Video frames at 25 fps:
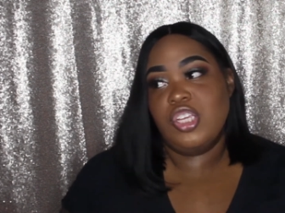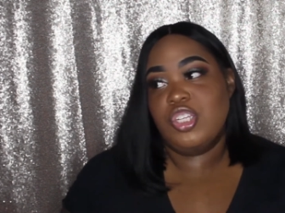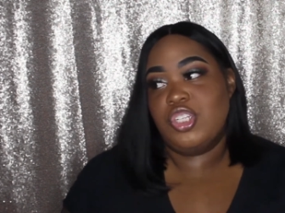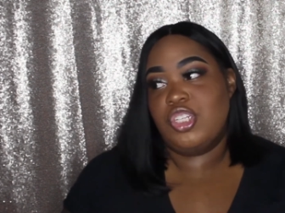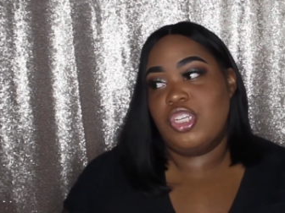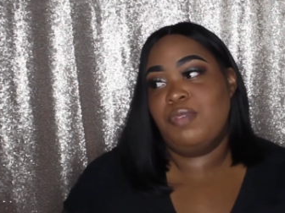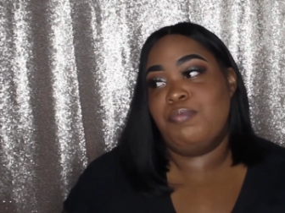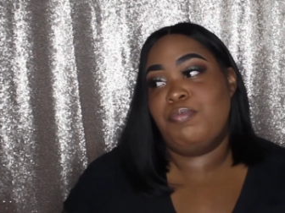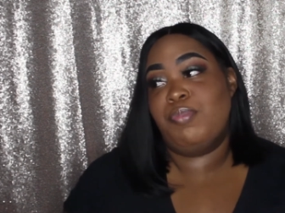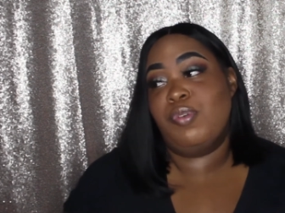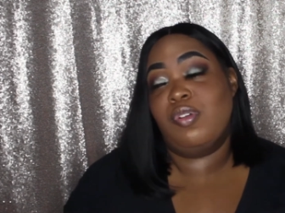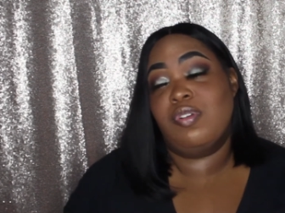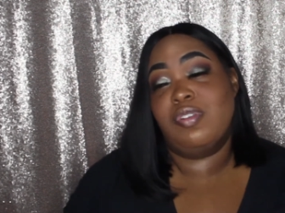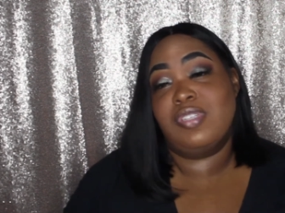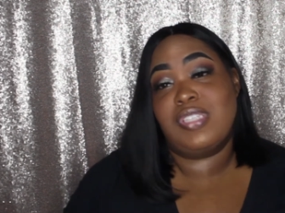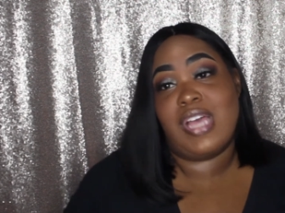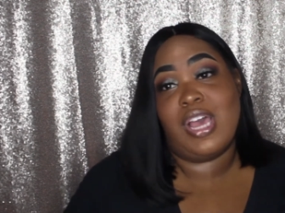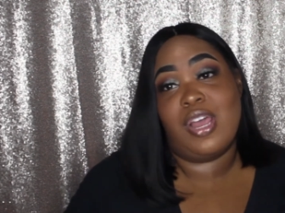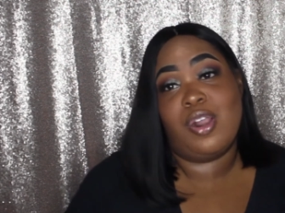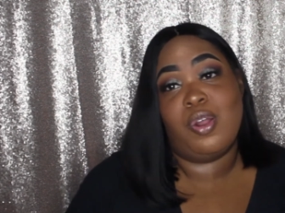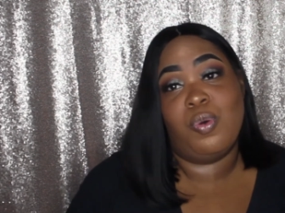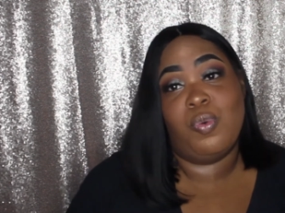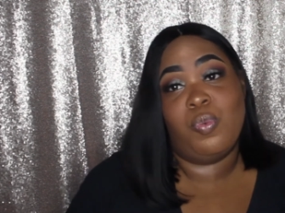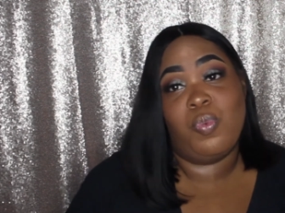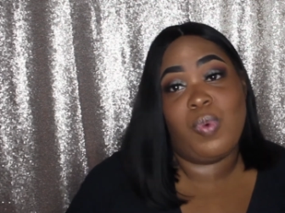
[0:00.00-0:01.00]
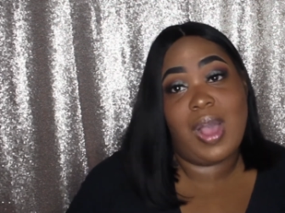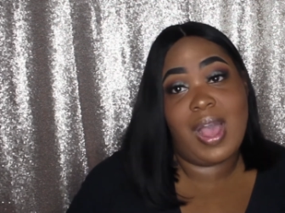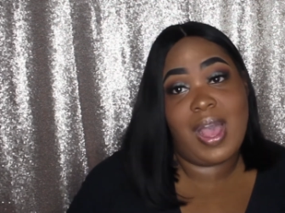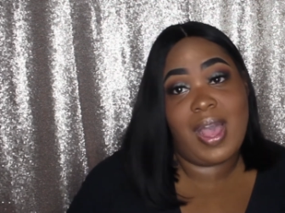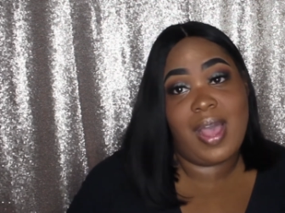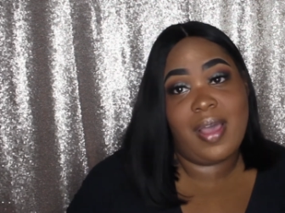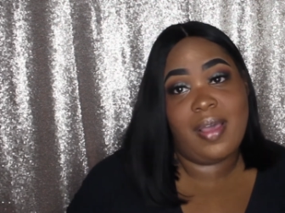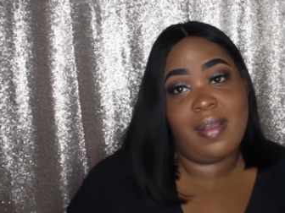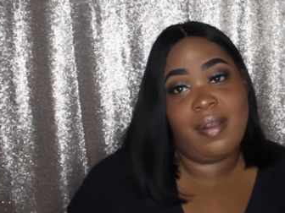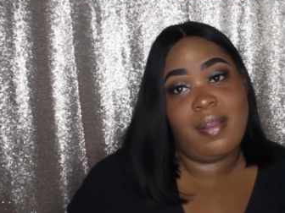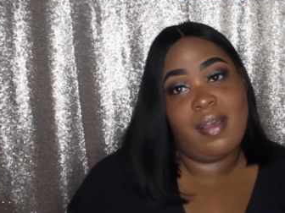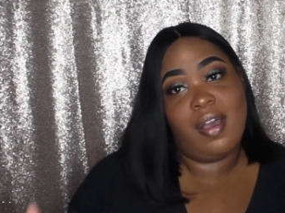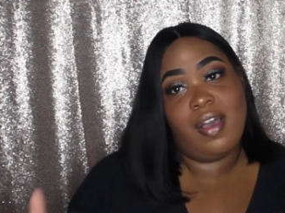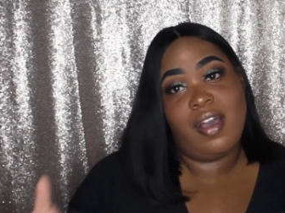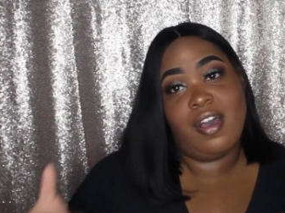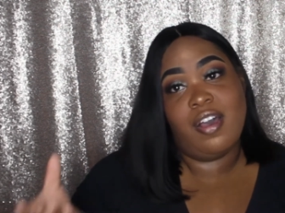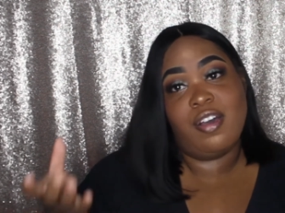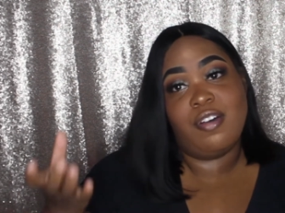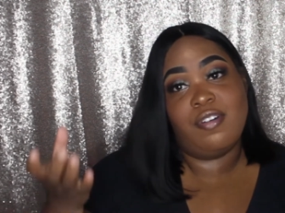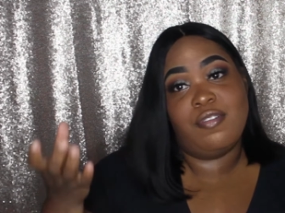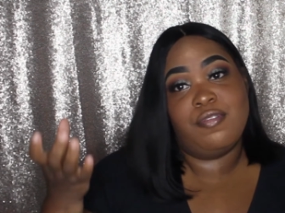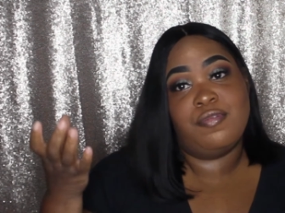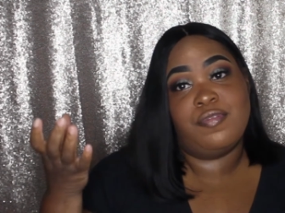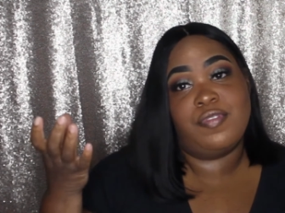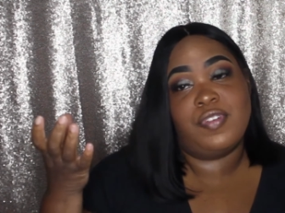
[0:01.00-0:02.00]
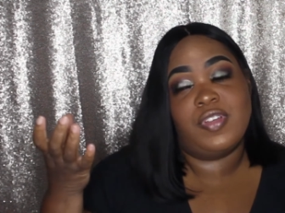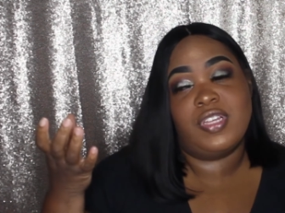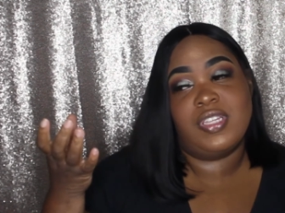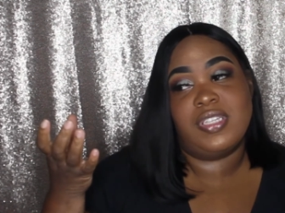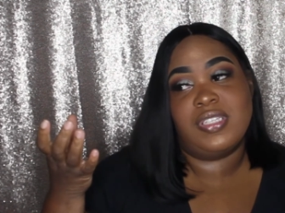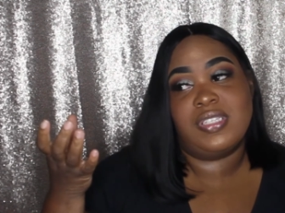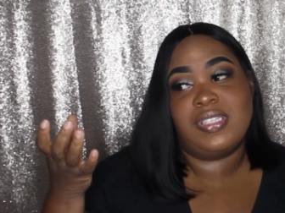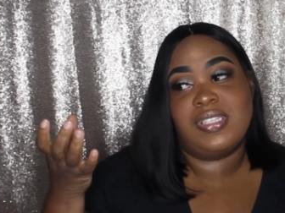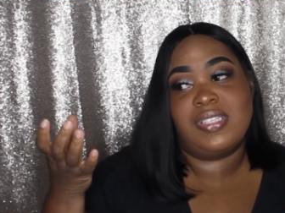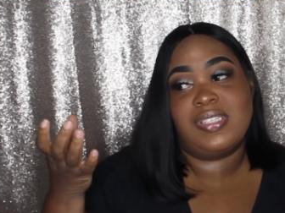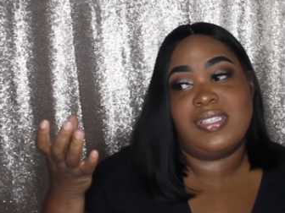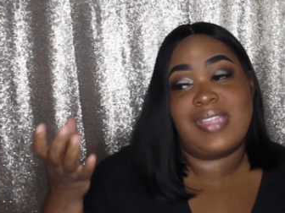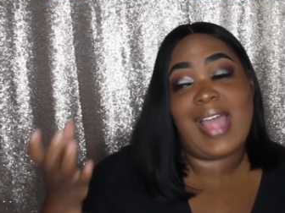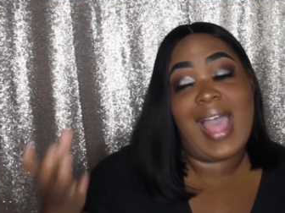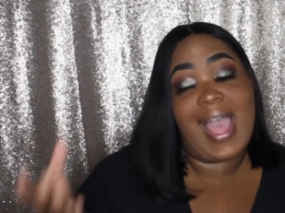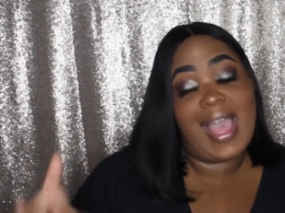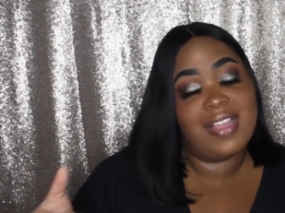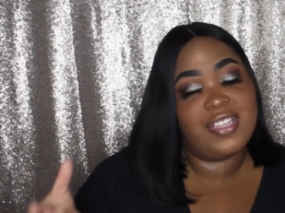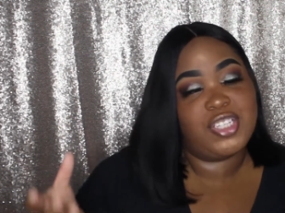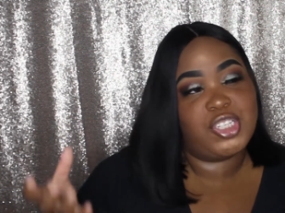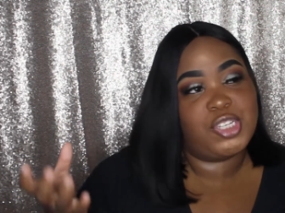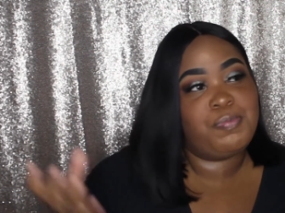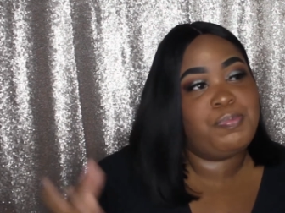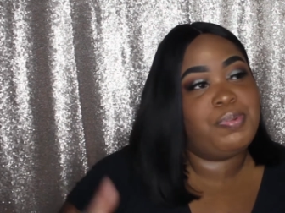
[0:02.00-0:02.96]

She pulls out a wad of stacks.